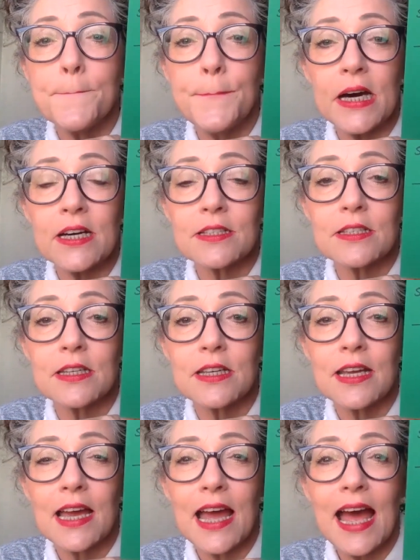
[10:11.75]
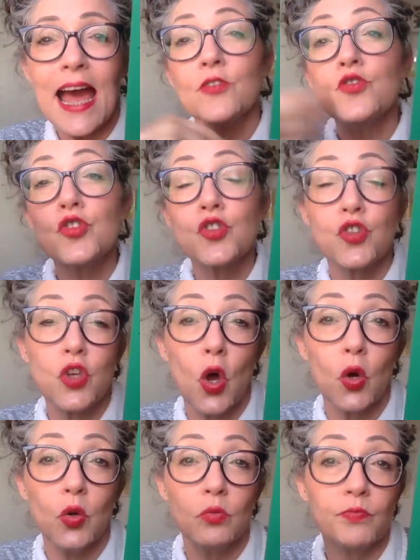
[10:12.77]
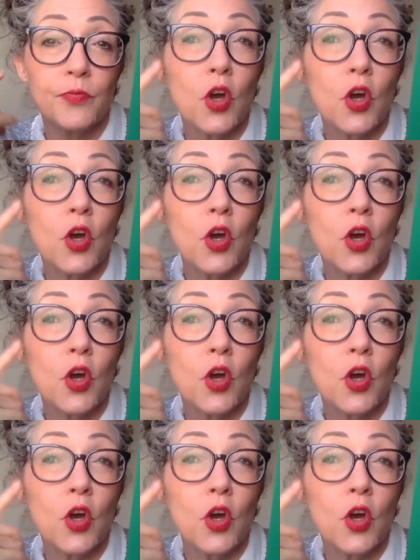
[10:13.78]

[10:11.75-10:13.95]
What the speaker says: but, and so.